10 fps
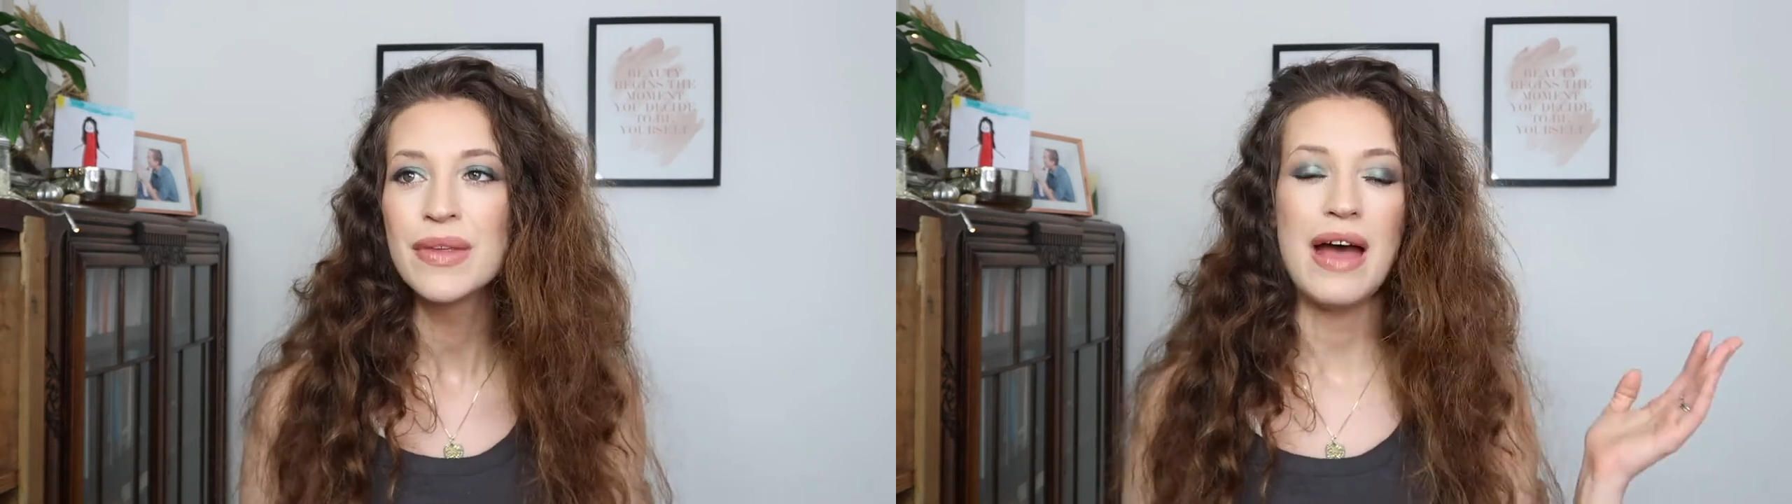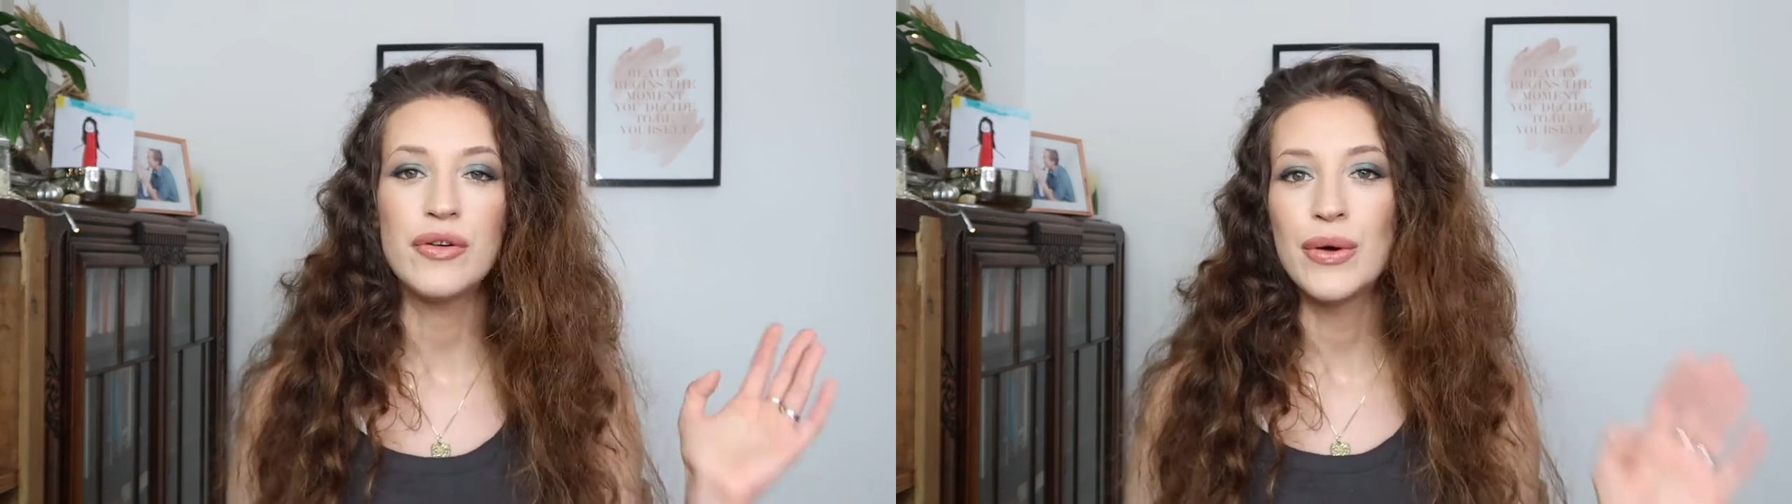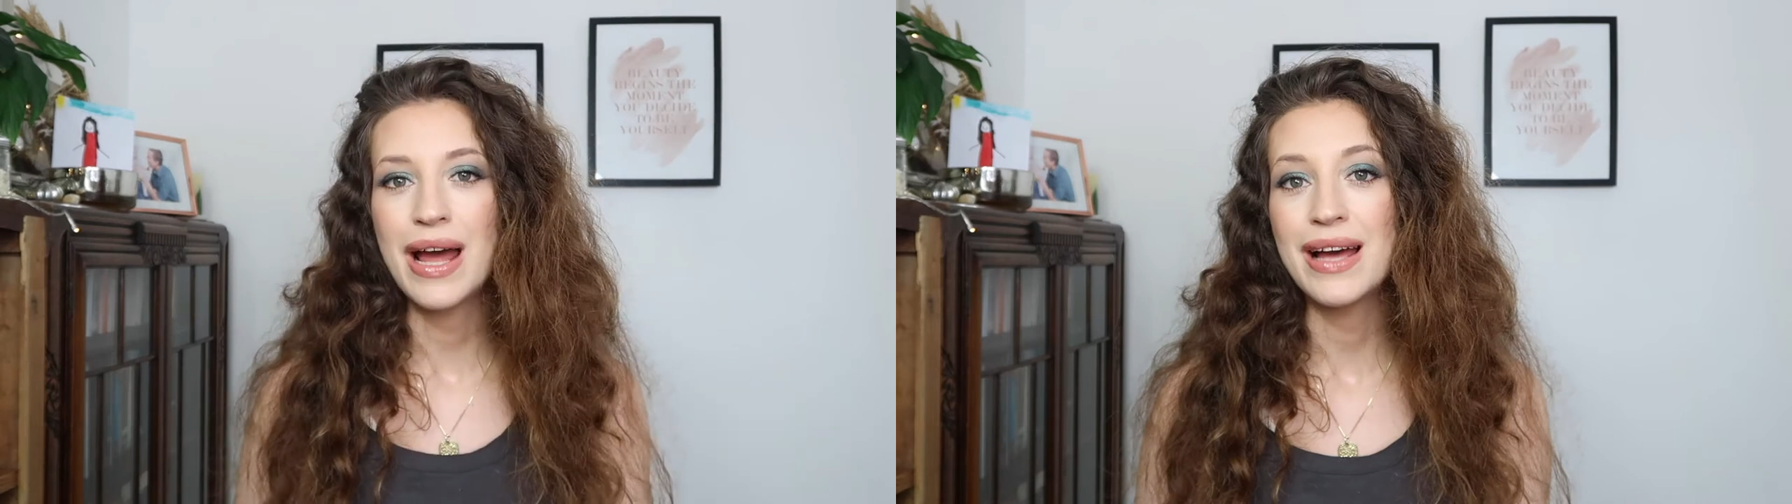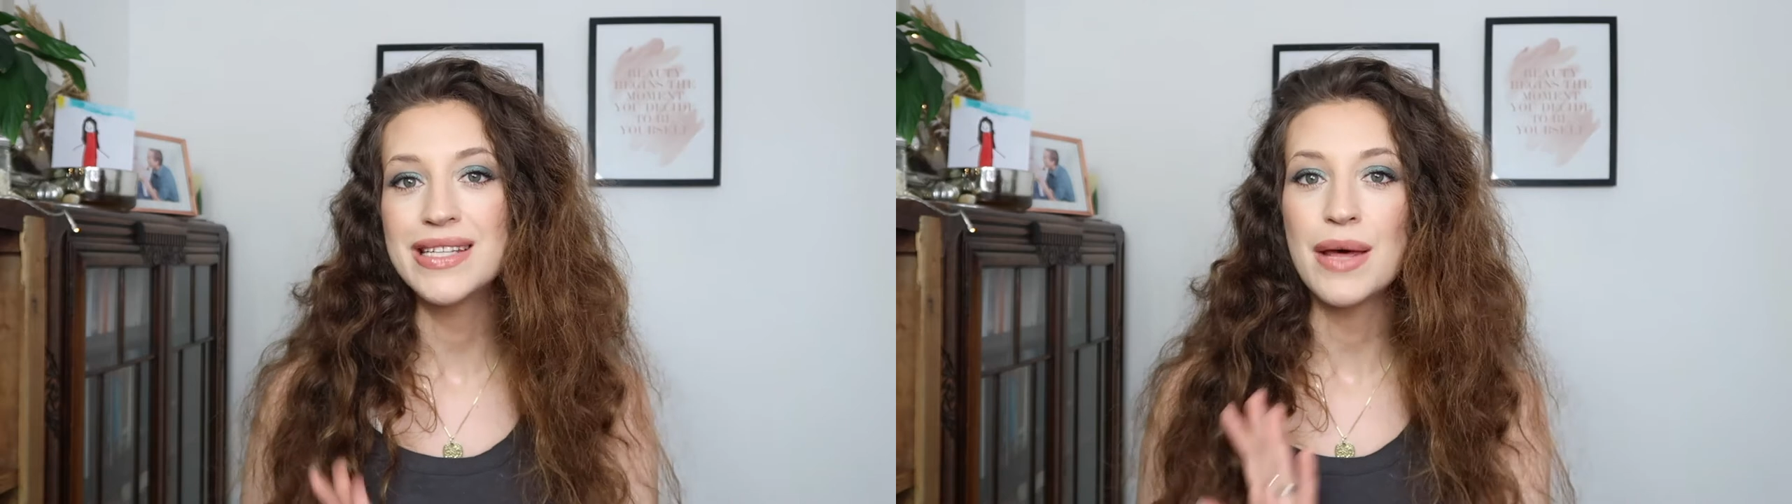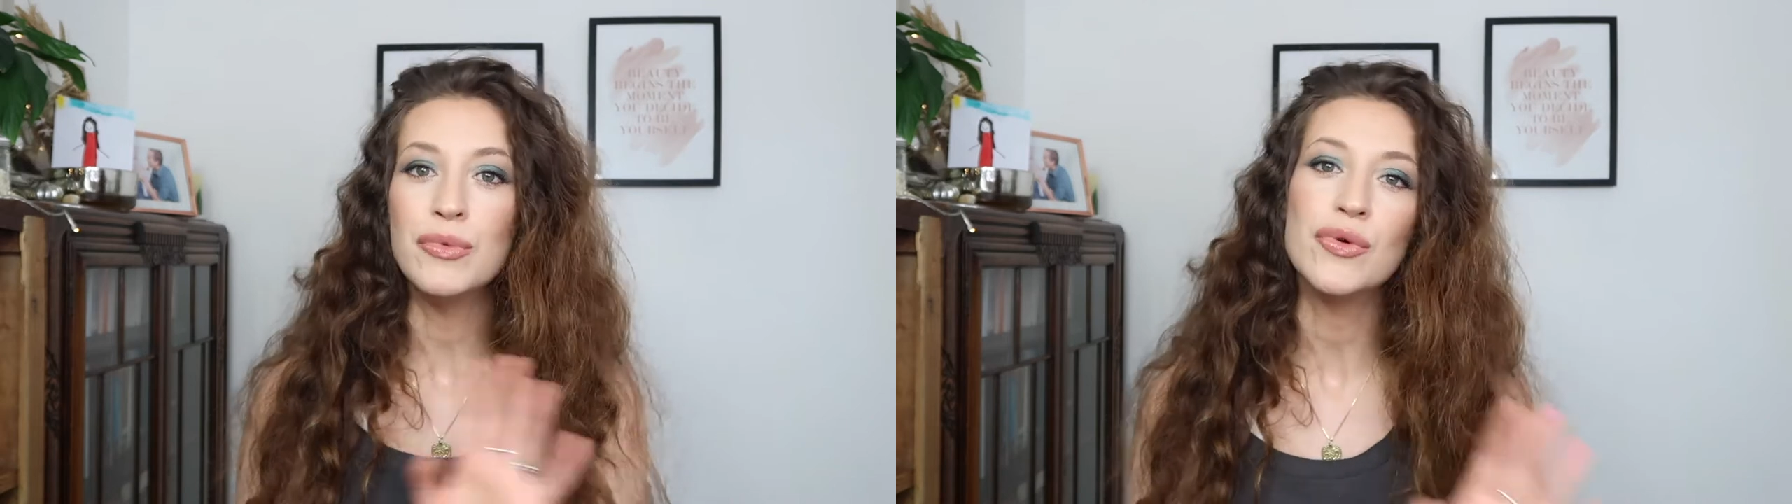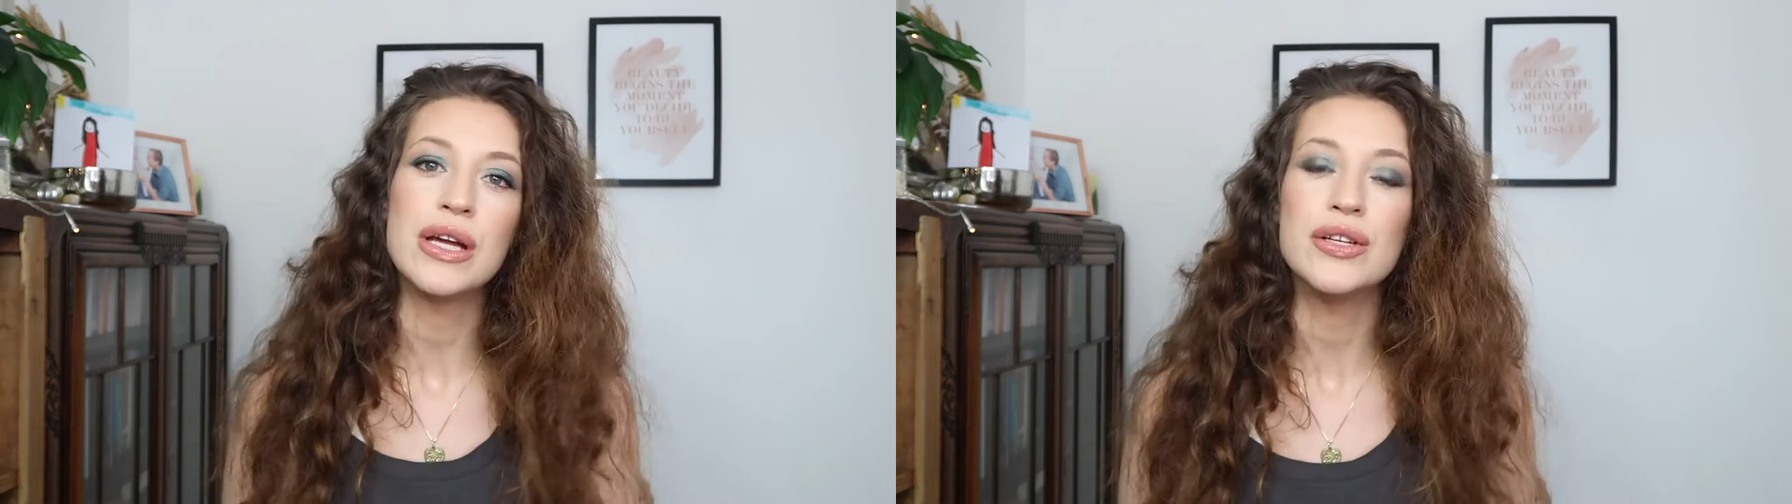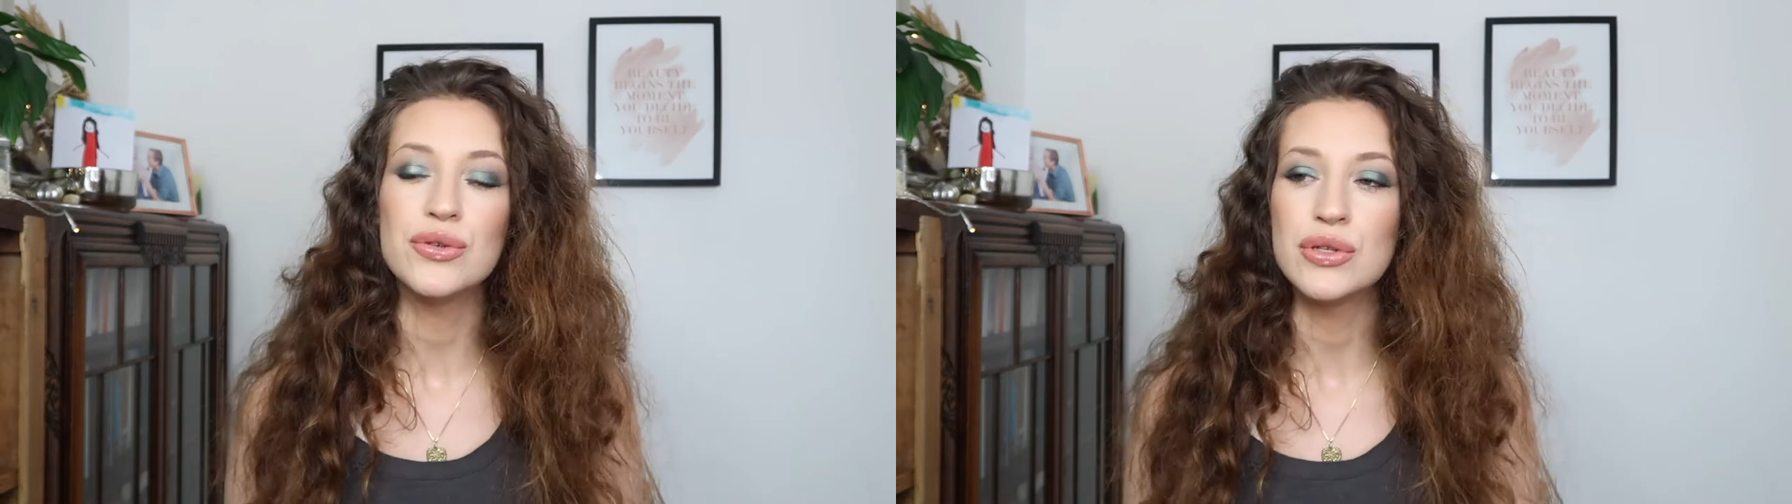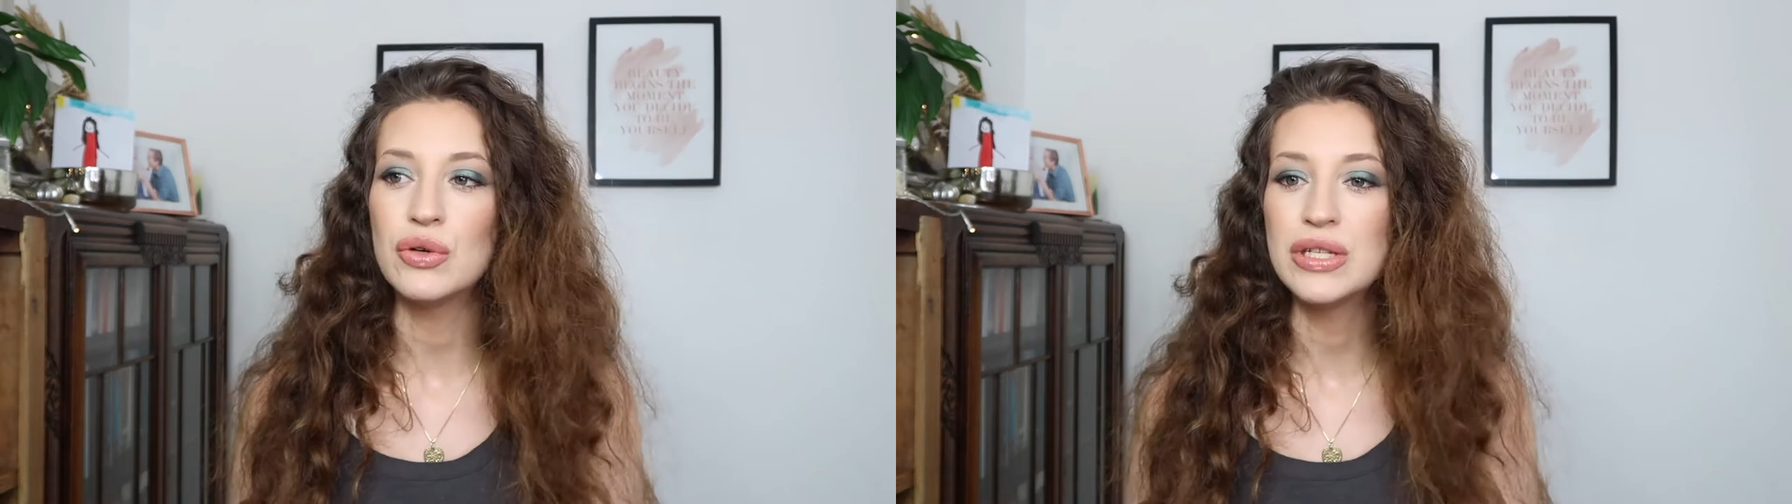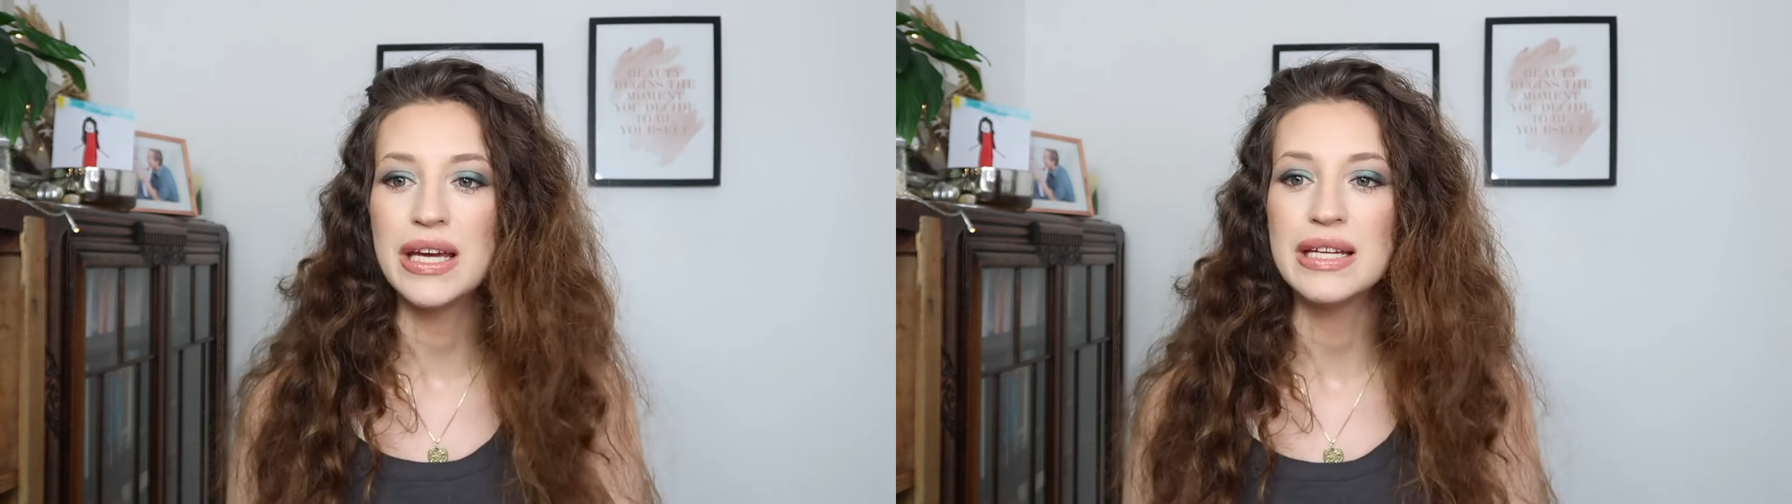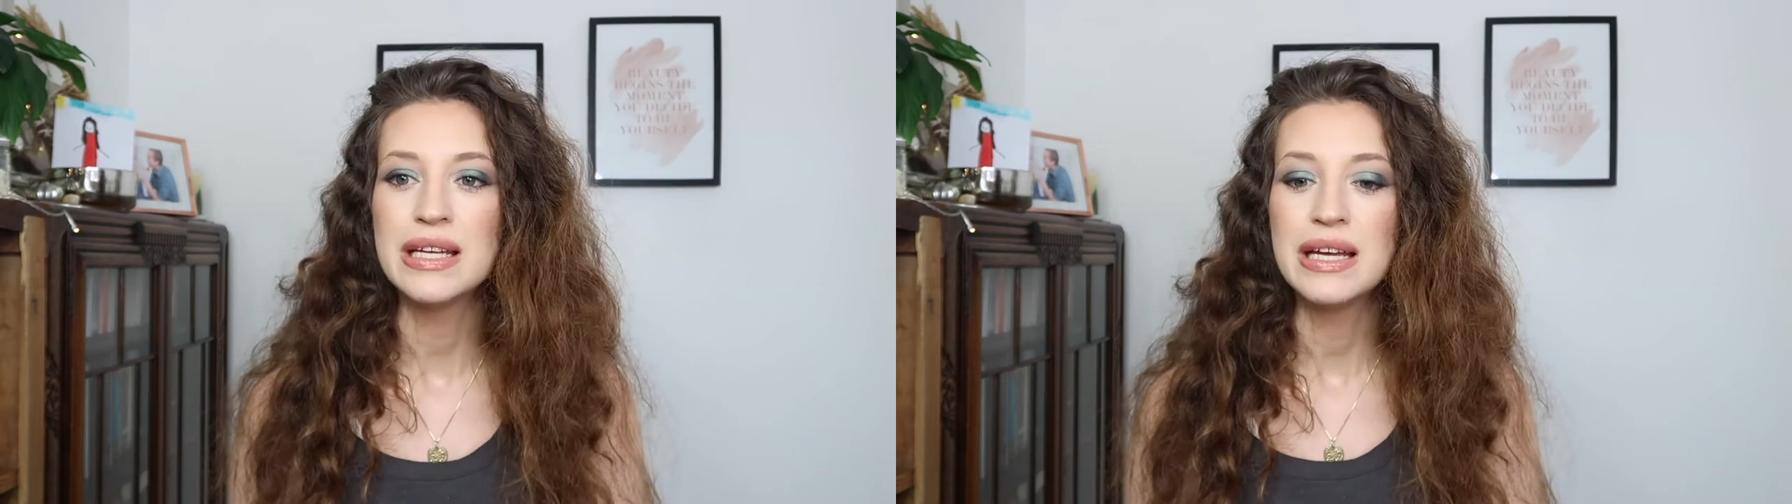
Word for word: Everyone has their mortgage all sorted.